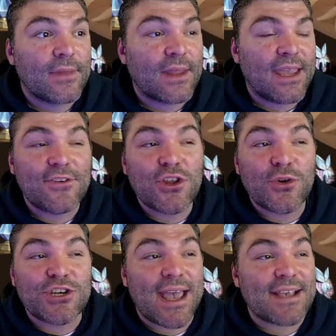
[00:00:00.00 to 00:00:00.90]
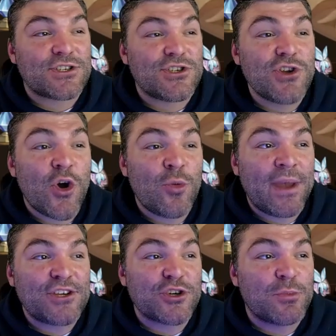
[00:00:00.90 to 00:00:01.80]
Even though she has no
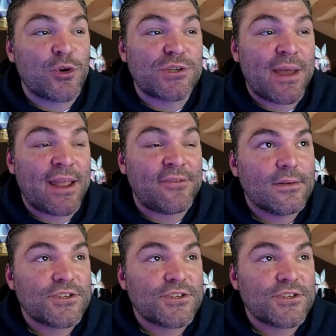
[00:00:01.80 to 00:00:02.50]
major boost benefit,